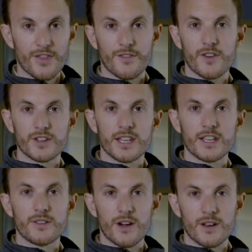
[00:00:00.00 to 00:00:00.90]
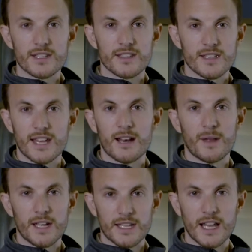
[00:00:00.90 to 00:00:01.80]
the first thing you notice is that I'm
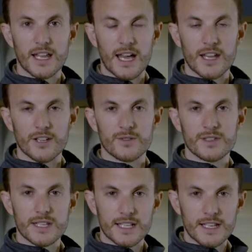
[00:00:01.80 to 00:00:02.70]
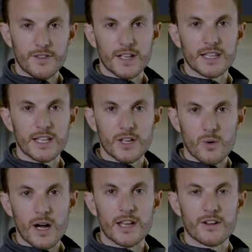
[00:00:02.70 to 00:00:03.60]
not yelling at you. Significantly
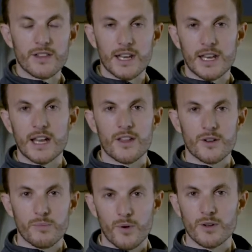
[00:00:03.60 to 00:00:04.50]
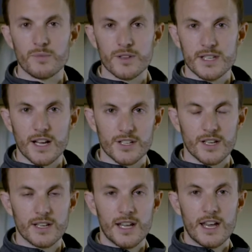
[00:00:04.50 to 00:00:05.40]
quieter than any other portable suction.
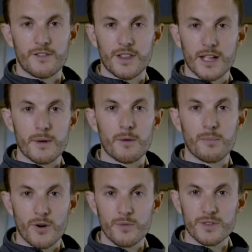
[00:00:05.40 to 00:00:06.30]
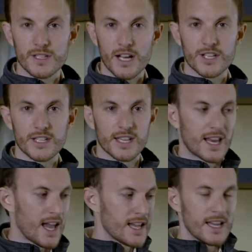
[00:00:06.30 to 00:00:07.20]
If you think about portable suction
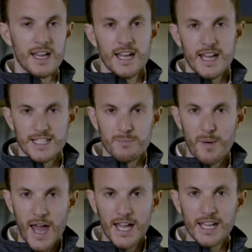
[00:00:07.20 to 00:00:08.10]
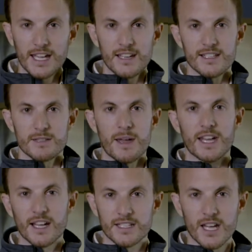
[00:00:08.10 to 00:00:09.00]
today, it's banging, it's
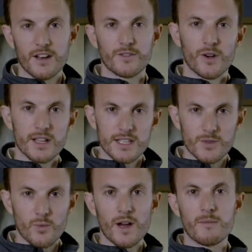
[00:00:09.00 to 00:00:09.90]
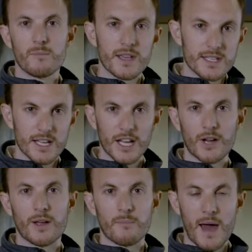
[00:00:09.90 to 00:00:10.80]
making a ton of noise, it's one piston
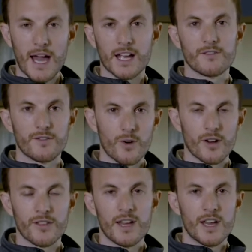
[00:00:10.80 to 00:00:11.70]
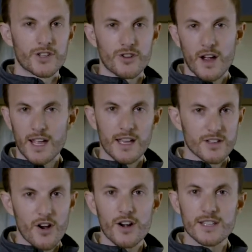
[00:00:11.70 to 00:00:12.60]
going back and forth, trying as
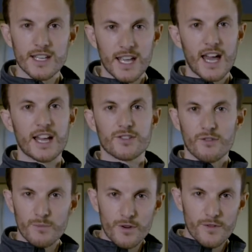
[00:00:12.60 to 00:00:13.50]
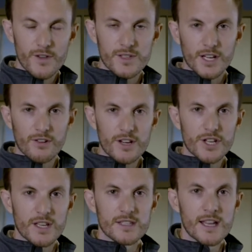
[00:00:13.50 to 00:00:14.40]
hard as it can to remove those
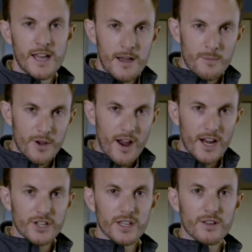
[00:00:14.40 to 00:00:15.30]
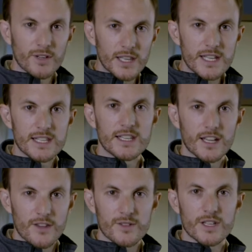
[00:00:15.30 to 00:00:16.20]
secretions, but you're actually
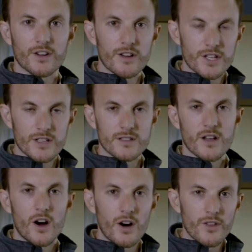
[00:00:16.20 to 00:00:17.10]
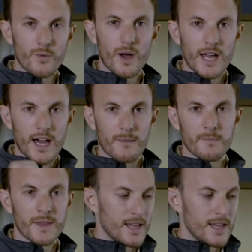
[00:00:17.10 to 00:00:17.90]
releasing those secretions all the way up.